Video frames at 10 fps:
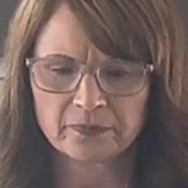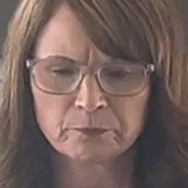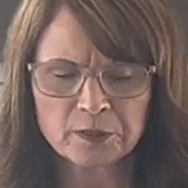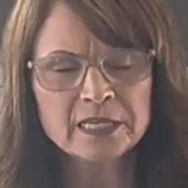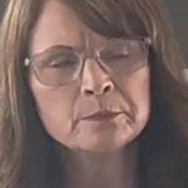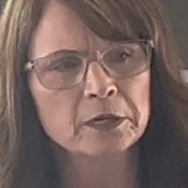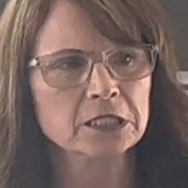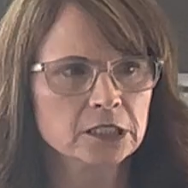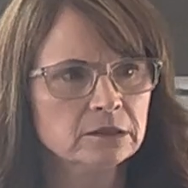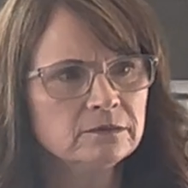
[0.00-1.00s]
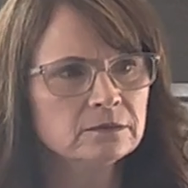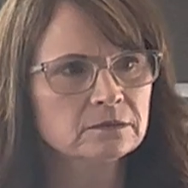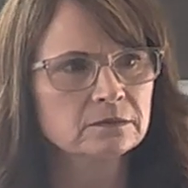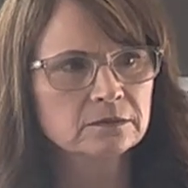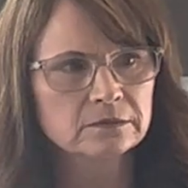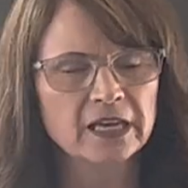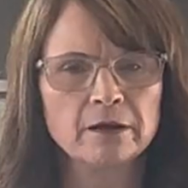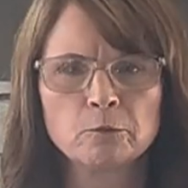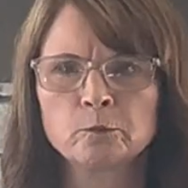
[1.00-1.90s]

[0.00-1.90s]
Pretty impressive that